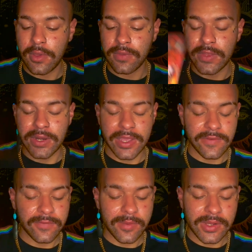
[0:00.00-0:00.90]
The Knight
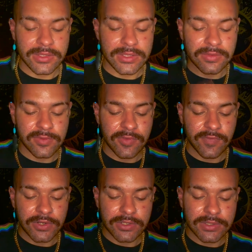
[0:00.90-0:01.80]
of Wands in the
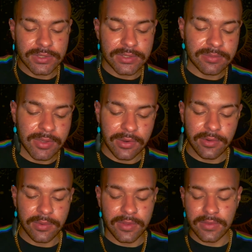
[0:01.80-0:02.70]
reverse paired
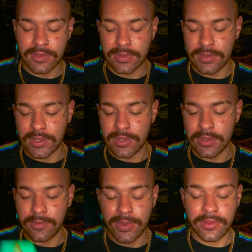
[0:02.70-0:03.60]
with the
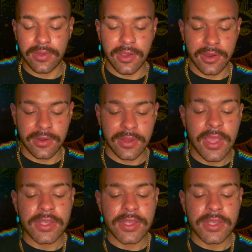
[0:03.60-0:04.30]
Wheel card.